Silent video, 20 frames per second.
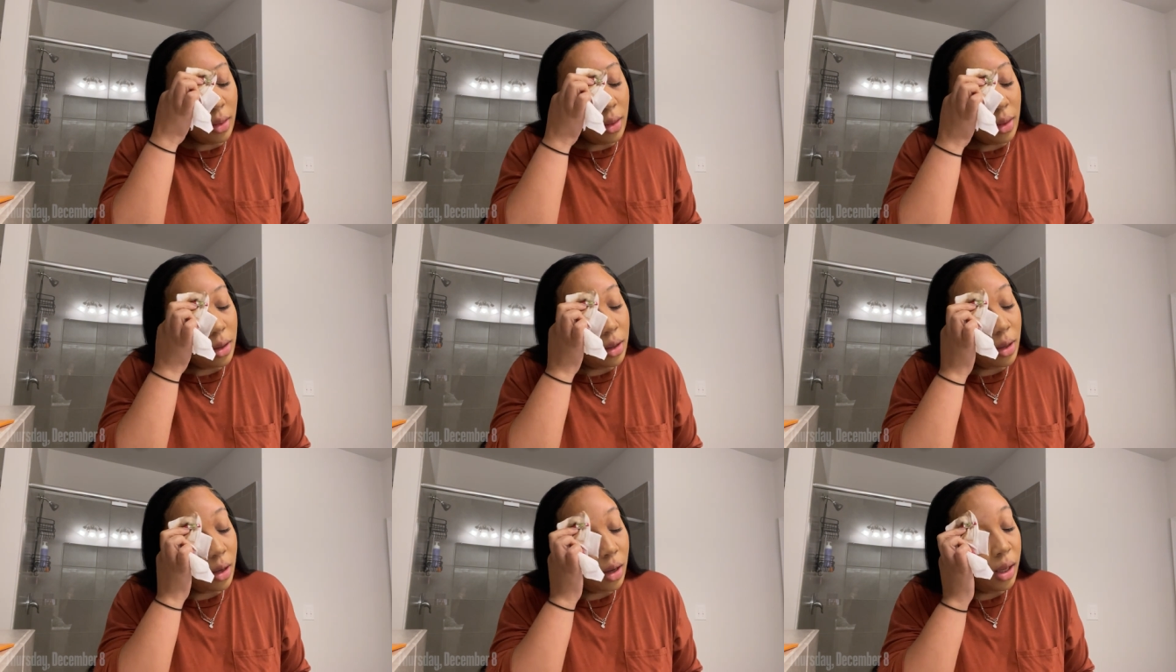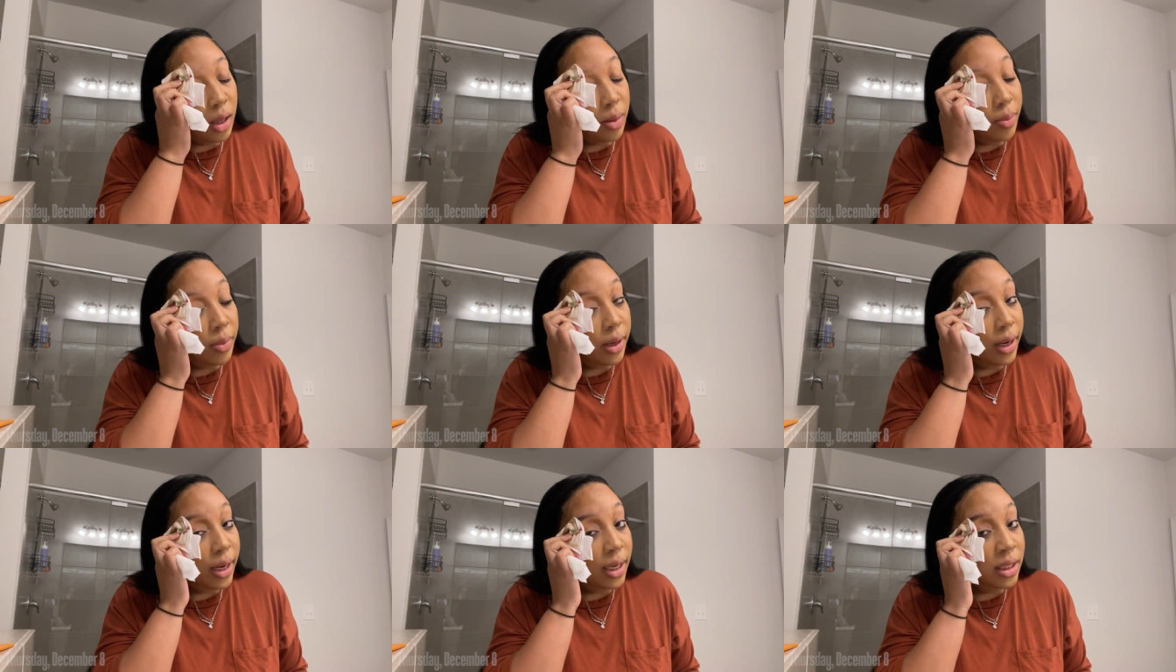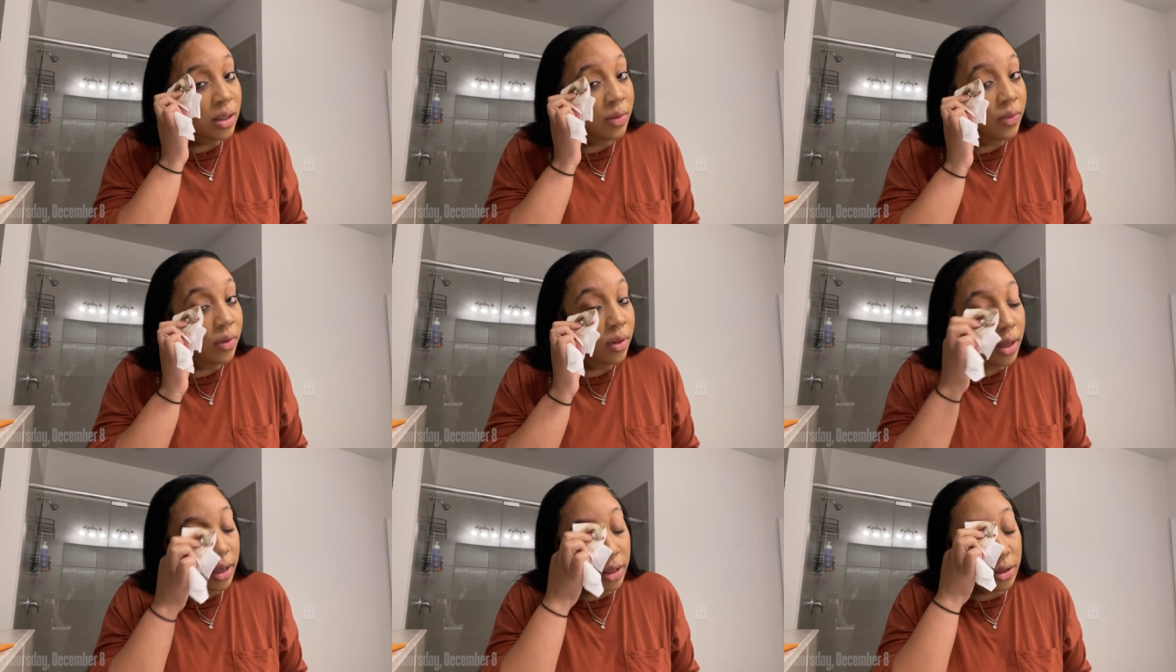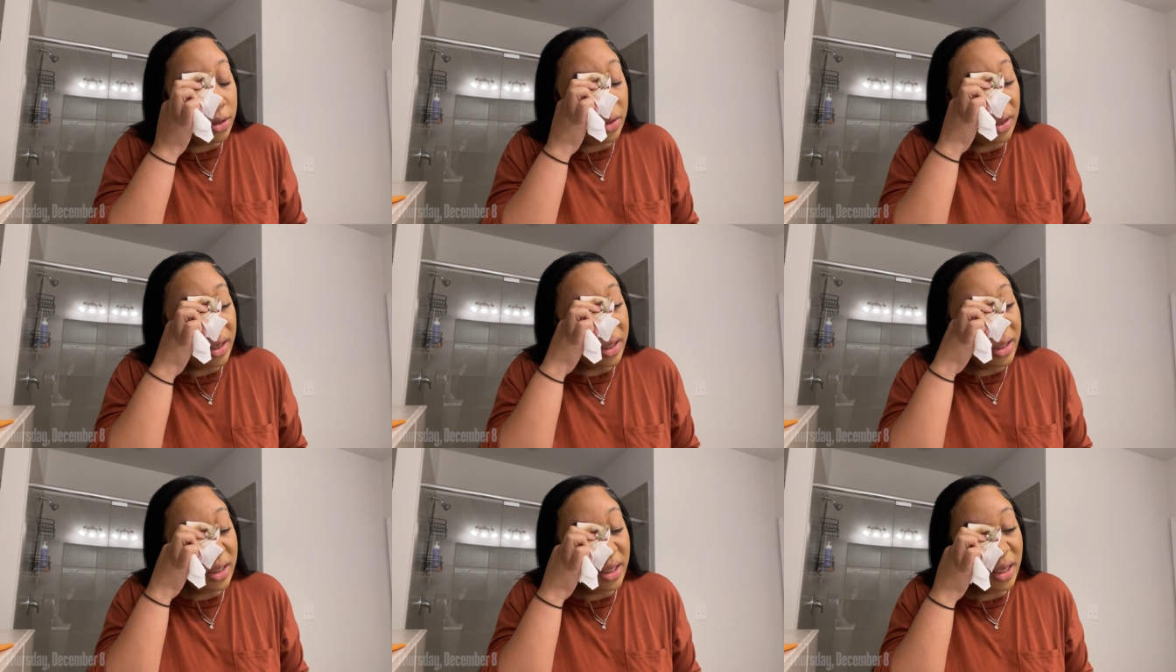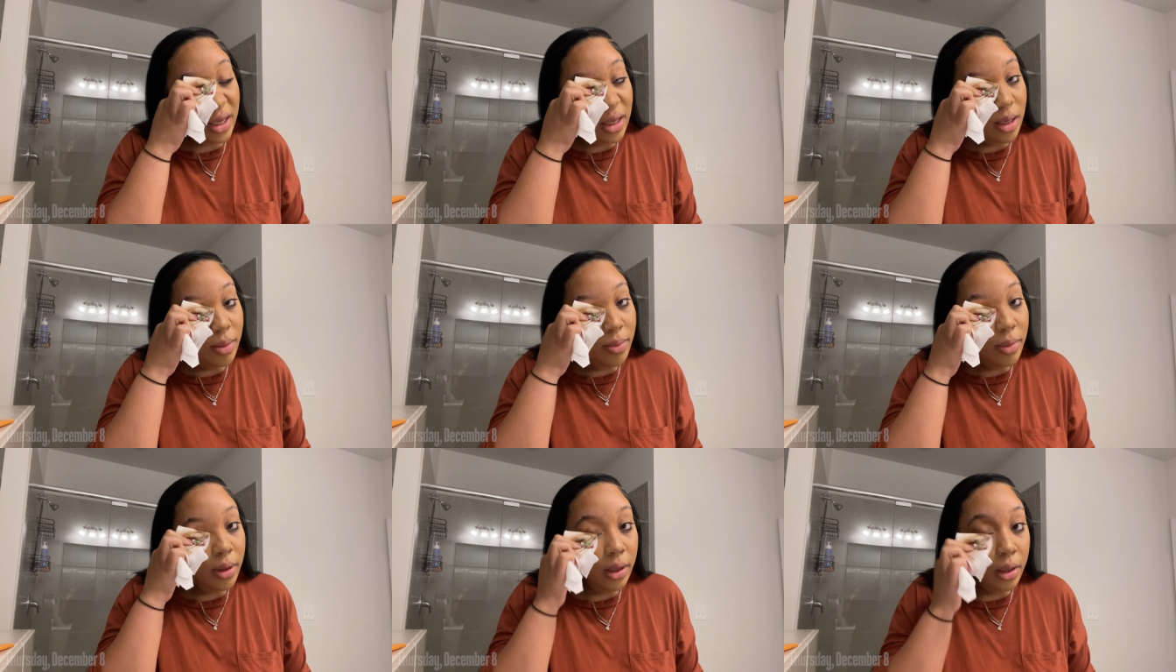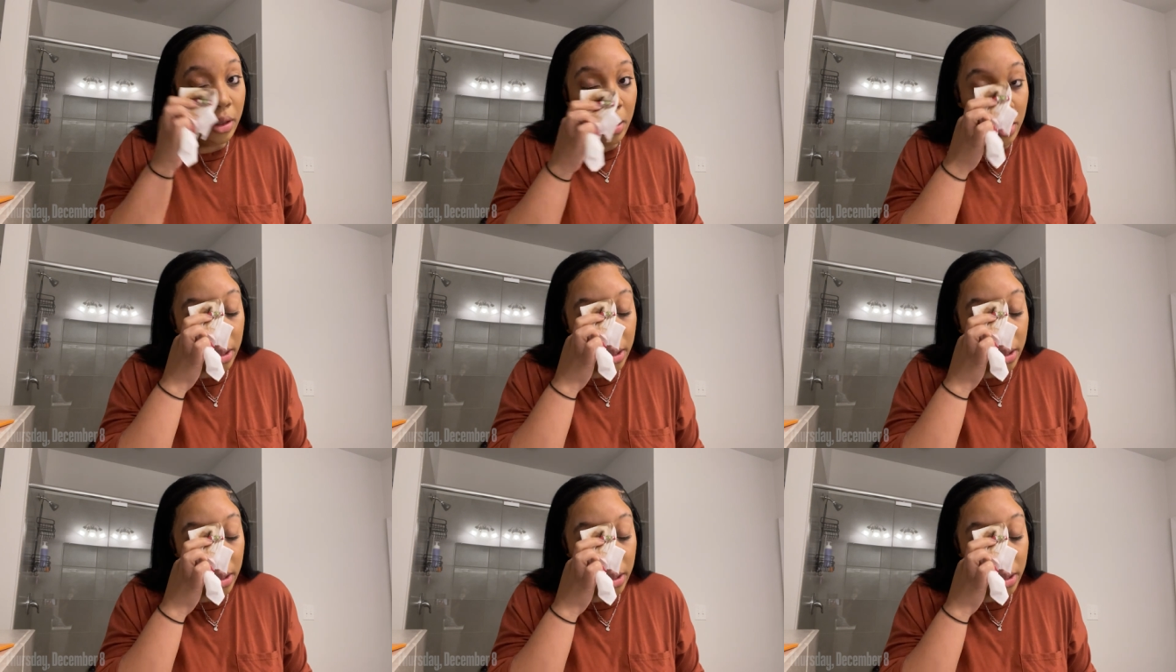Y'all have been asking for that, so I said, let me,